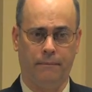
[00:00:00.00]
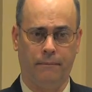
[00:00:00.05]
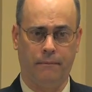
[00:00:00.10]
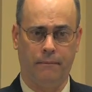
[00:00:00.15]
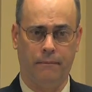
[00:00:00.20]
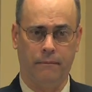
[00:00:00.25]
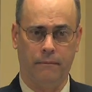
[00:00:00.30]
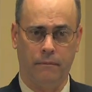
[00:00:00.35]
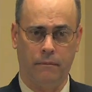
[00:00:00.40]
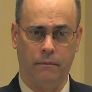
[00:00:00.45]

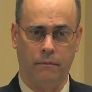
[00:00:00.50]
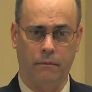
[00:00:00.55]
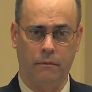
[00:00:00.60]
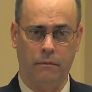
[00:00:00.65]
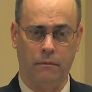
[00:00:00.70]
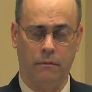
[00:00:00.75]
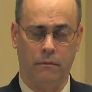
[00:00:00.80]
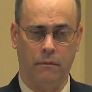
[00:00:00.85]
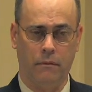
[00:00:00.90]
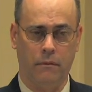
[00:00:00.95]

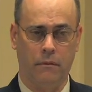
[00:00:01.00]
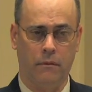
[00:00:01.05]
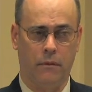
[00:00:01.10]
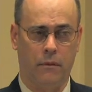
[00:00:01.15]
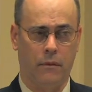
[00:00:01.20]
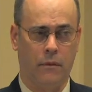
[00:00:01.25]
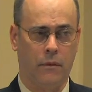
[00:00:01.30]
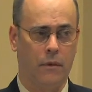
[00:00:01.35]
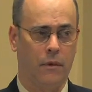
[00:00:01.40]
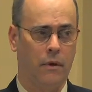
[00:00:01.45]

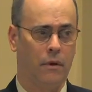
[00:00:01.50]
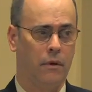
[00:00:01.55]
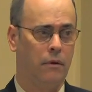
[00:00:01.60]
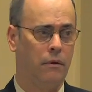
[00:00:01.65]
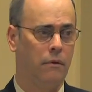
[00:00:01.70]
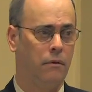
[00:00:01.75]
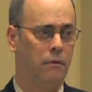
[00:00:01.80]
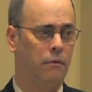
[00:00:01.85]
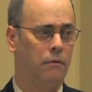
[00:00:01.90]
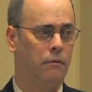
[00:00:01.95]

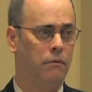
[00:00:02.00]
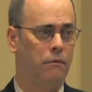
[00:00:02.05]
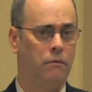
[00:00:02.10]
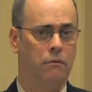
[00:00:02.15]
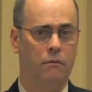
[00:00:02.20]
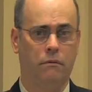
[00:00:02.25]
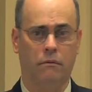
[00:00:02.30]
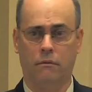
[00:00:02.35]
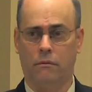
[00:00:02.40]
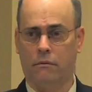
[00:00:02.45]

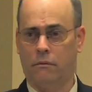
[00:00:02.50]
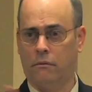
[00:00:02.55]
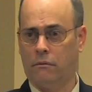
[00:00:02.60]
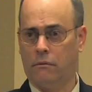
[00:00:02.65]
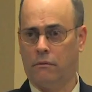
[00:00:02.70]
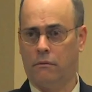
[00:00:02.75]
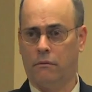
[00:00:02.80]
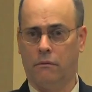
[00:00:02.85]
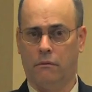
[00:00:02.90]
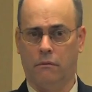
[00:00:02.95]

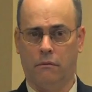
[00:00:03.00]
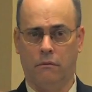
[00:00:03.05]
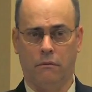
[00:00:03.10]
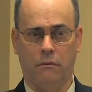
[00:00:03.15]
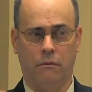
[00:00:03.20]
[no speech]